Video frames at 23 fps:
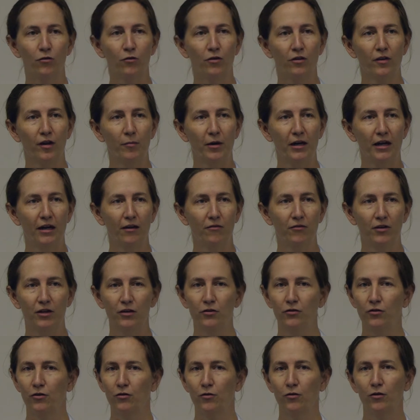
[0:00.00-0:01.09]
or they may have
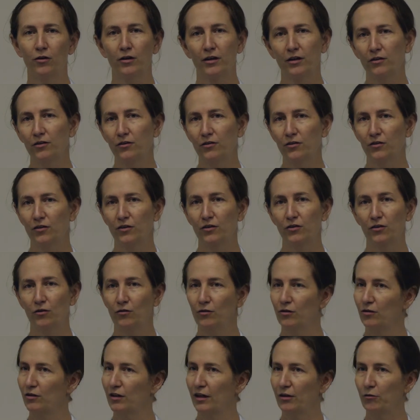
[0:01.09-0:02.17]
internal organs that
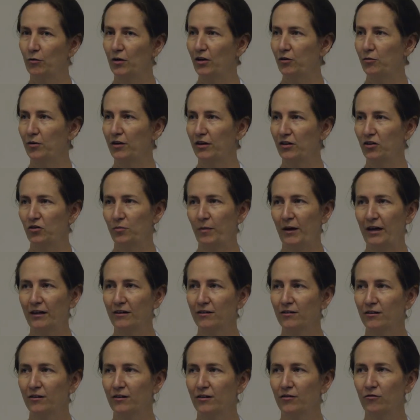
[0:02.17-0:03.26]
don't look like what you would expect